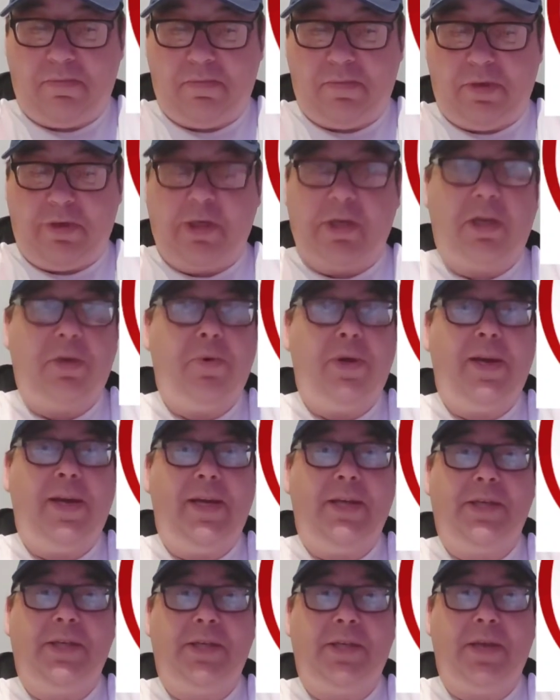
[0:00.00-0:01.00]
as
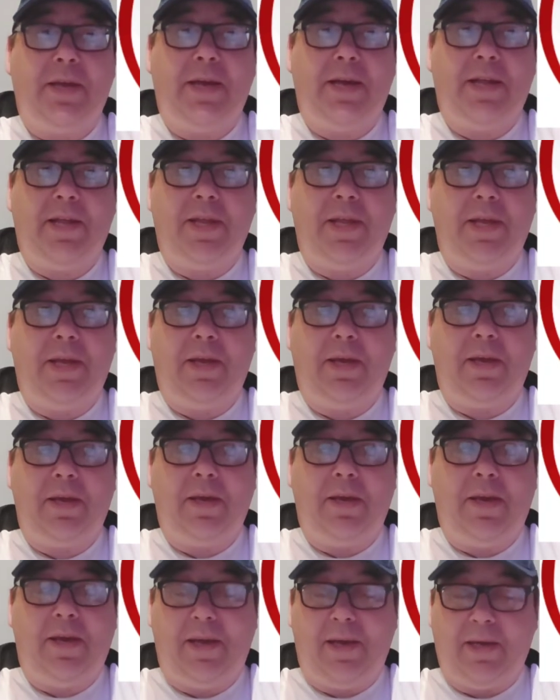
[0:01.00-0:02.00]
always, I think
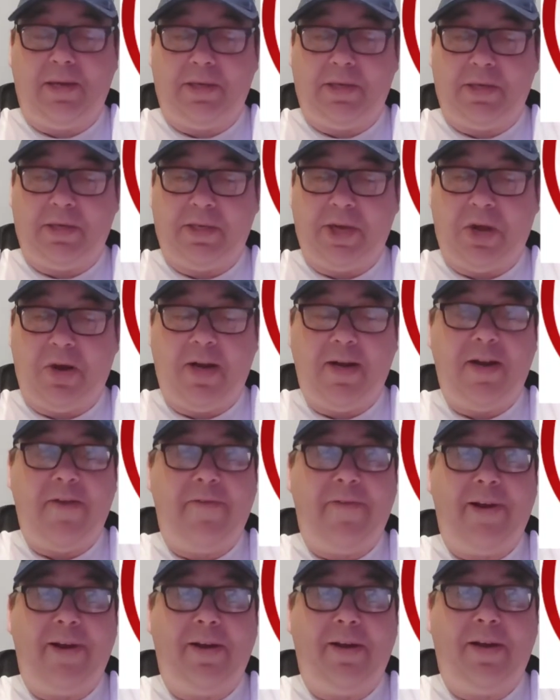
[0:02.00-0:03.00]
is a solid
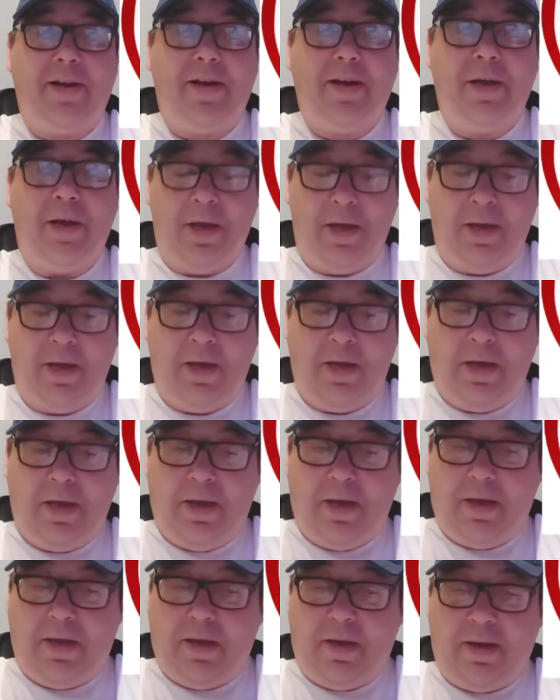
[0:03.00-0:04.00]
defender.
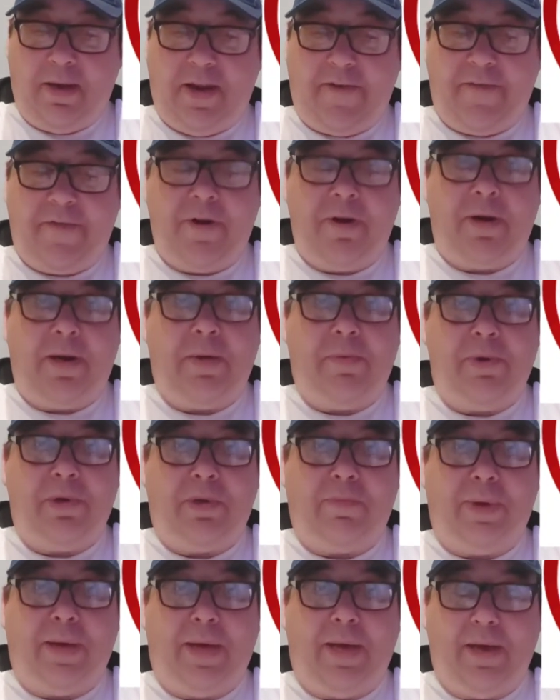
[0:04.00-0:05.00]
Definitely
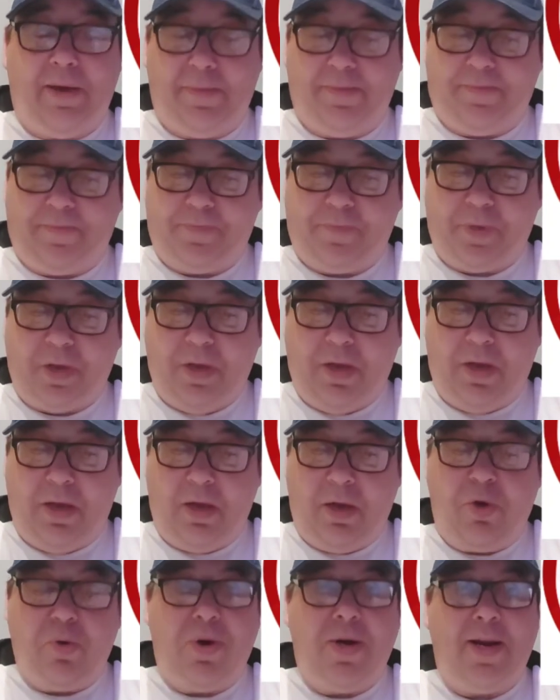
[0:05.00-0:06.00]
will be
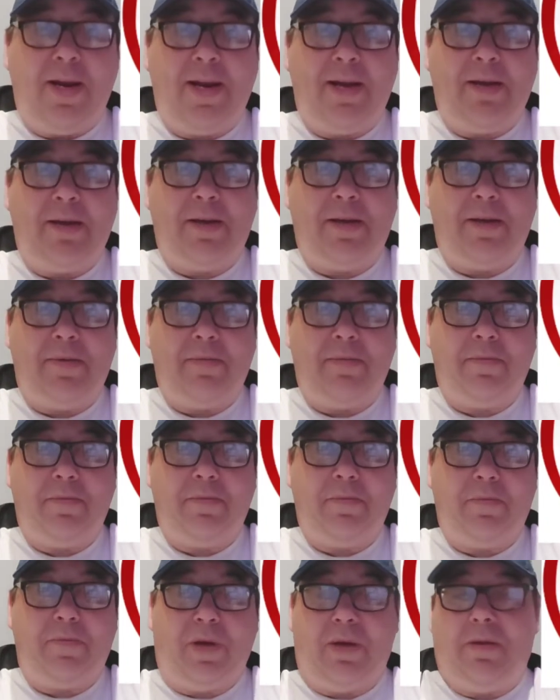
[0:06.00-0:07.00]
going to end it.
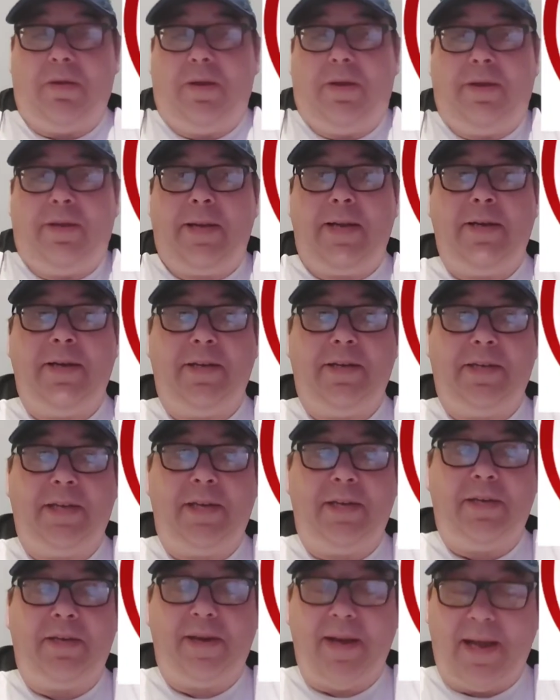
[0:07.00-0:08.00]
Well, it's end of
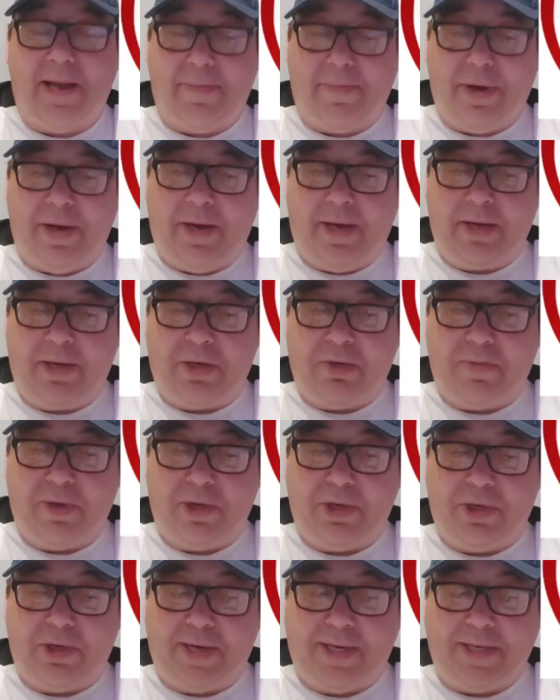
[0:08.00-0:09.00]
season now, but in summer,
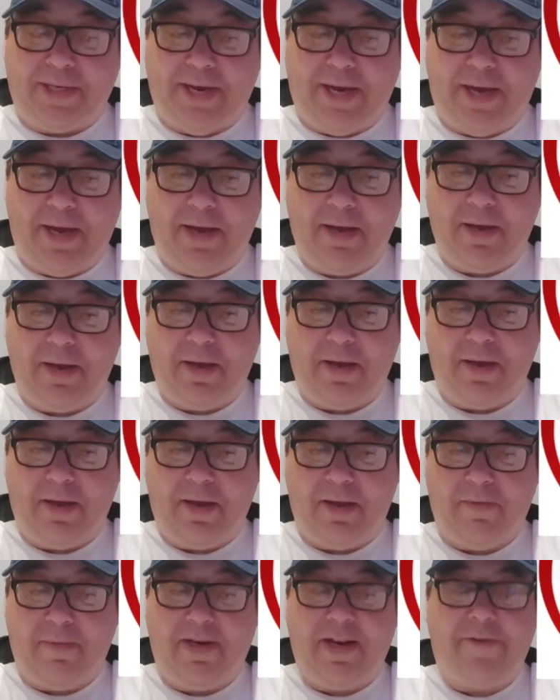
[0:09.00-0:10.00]
should I say?
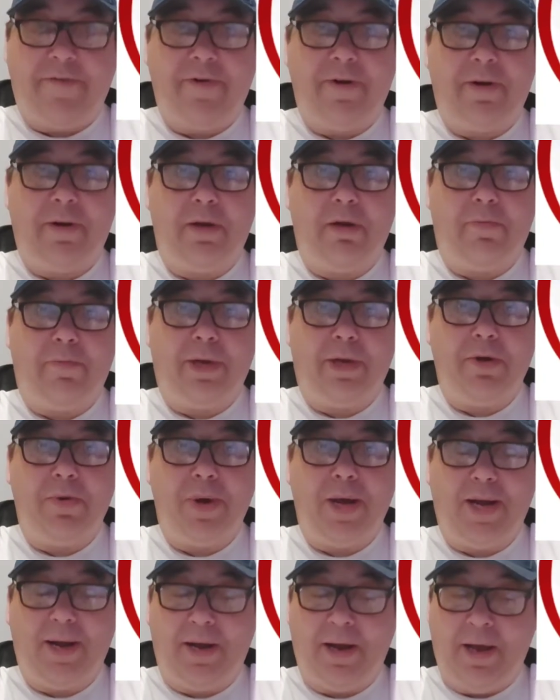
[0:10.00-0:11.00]
Definitely, I'll be
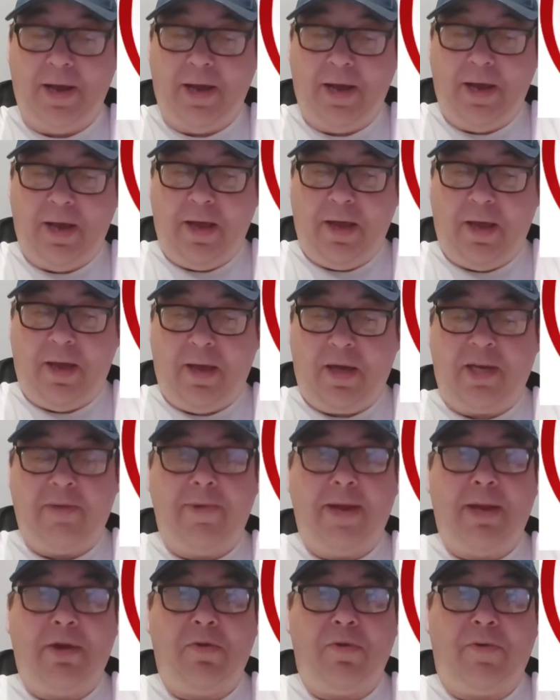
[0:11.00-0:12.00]
going to
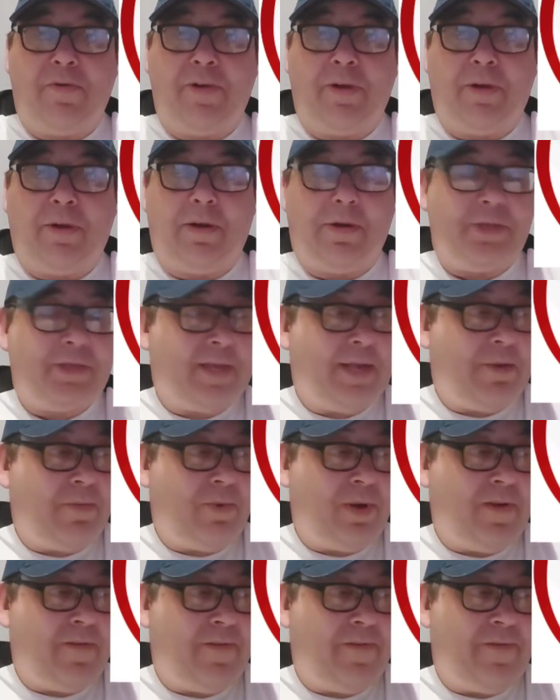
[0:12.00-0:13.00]
make up for the loss that
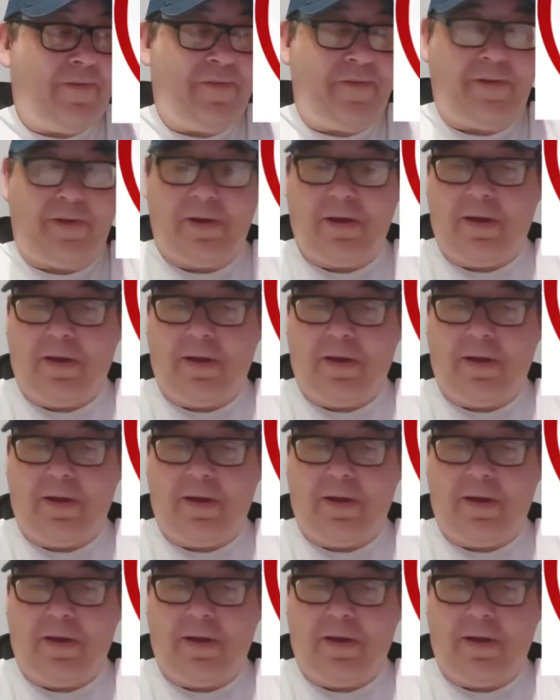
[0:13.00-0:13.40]
we've